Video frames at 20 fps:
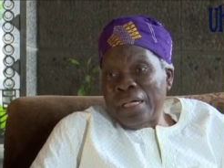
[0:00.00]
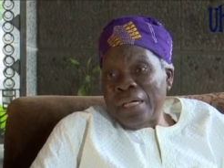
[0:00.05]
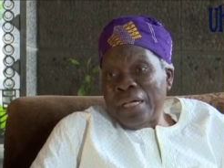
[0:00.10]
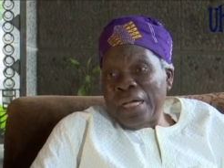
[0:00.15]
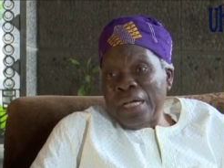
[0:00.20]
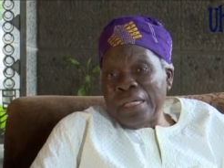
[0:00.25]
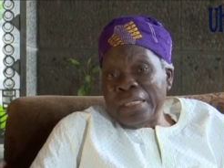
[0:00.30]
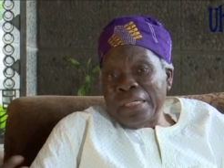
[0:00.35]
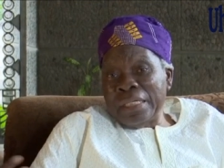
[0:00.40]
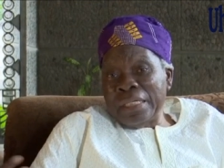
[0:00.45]

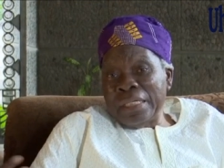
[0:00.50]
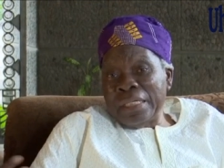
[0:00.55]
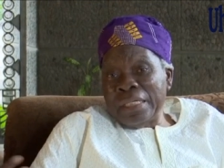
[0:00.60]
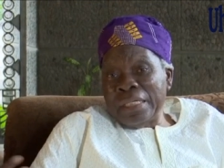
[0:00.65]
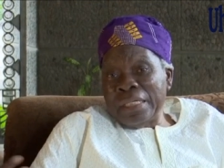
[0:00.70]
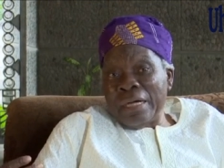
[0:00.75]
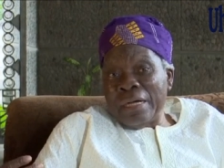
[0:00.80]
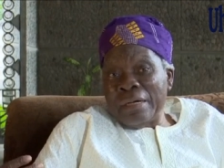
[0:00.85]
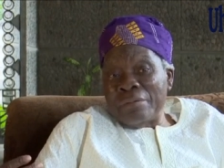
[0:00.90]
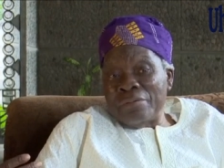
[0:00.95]
and
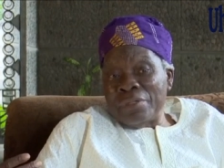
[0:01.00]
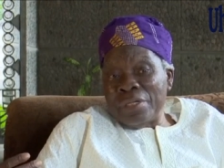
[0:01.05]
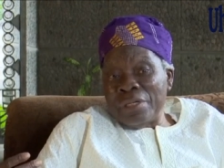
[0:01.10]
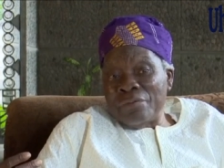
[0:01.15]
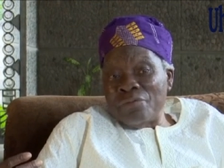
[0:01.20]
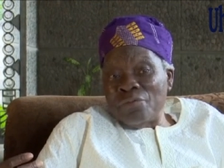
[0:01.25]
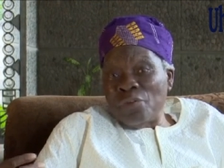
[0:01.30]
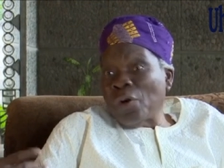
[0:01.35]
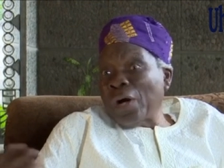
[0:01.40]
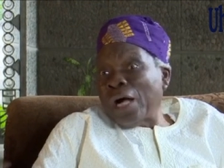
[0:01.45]
uh,
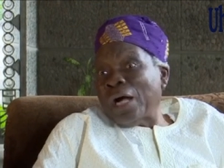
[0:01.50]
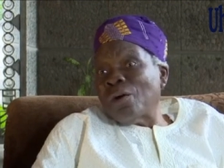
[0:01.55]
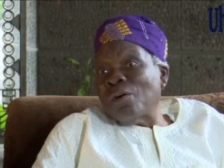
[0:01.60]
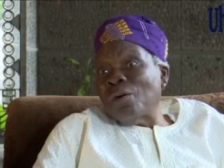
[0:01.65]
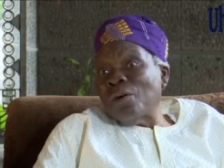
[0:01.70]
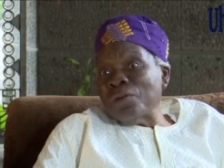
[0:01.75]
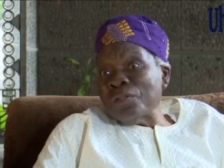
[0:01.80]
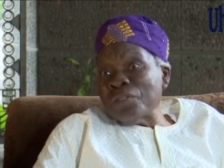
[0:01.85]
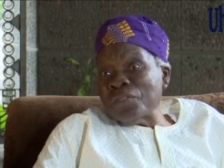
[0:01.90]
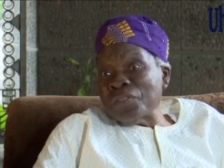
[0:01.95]
vocal
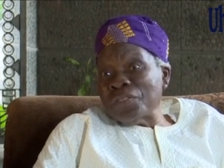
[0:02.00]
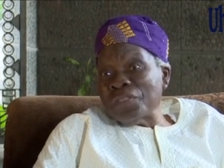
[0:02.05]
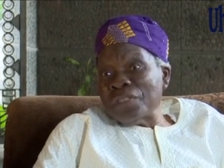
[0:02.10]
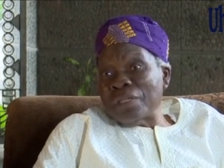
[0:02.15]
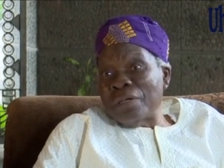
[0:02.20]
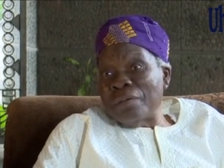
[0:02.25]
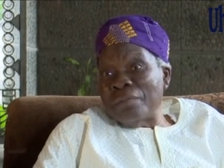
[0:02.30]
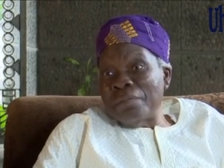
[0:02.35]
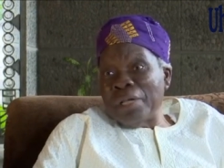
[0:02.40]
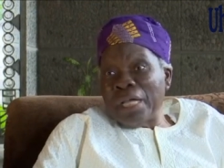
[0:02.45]
cords,
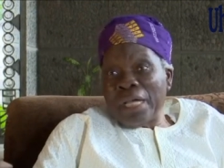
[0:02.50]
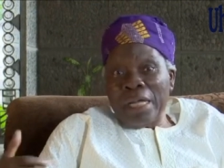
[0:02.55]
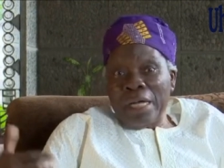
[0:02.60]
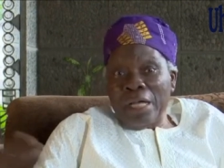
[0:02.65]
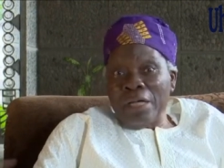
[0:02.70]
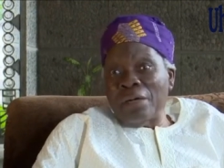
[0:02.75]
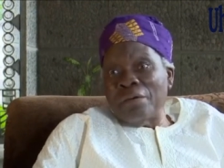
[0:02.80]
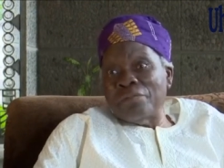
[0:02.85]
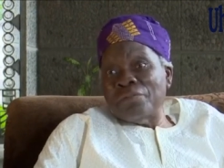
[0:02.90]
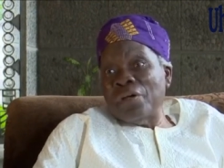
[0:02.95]
make a
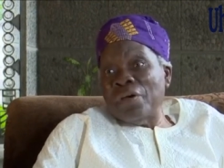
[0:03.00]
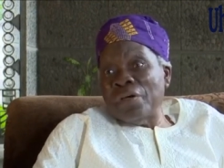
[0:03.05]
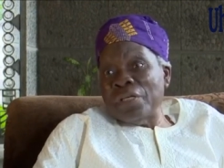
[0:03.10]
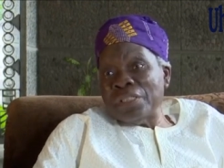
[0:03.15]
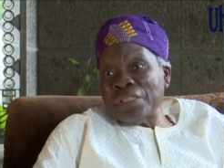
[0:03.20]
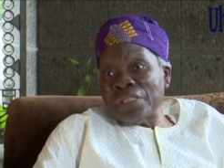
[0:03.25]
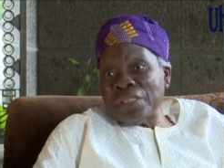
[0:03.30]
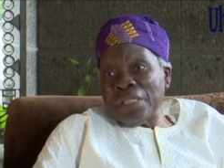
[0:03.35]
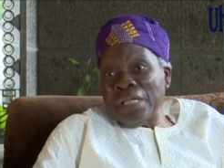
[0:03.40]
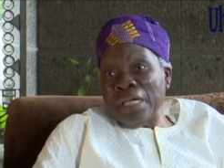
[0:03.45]
lot of
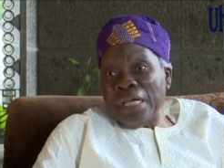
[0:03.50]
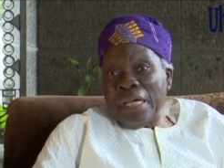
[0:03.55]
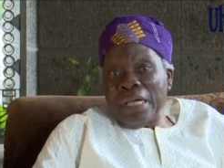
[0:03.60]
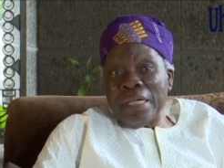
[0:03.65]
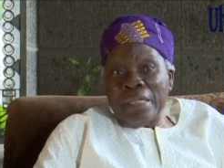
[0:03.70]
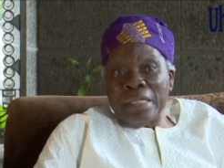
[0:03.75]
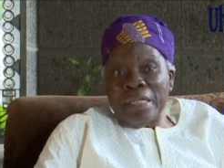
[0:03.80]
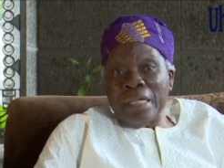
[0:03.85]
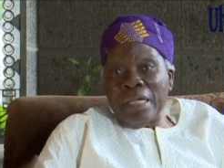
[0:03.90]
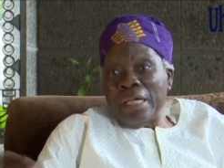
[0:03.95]
noise,
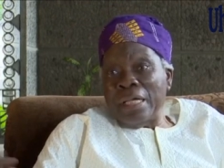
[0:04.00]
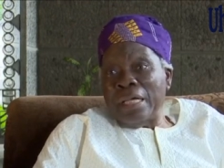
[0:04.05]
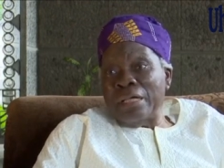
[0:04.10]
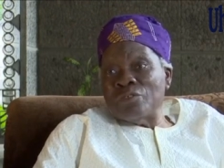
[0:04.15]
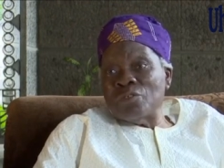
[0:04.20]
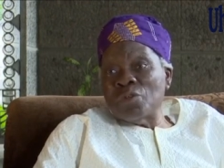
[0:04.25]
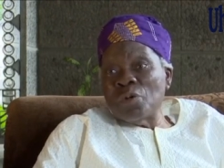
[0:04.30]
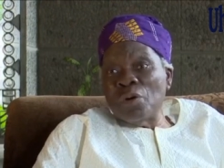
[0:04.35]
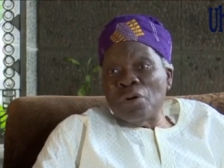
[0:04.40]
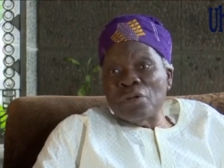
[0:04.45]
and, uh,
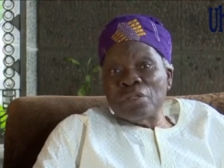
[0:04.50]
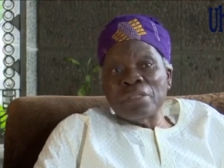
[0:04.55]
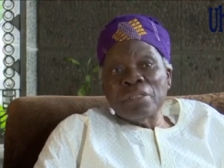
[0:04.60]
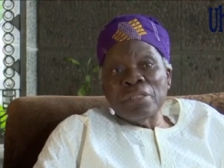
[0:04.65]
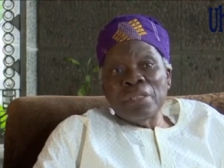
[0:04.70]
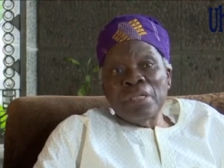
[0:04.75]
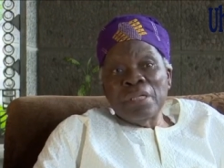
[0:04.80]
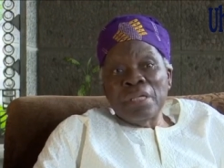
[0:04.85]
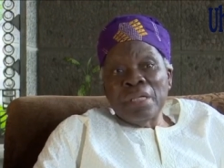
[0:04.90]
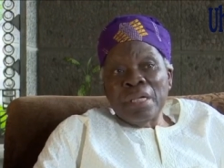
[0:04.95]
and so on,
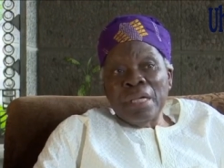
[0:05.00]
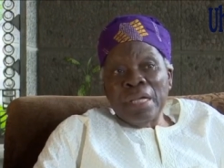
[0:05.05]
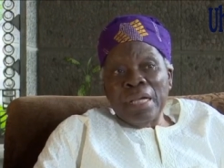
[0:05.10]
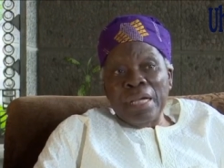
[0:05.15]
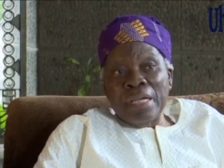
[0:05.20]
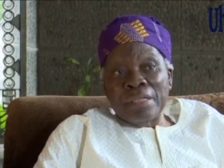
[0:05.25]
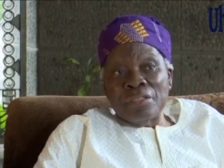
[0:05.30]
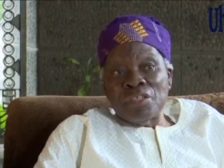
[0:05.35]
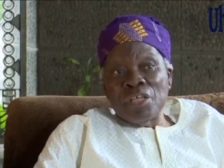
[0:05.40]
and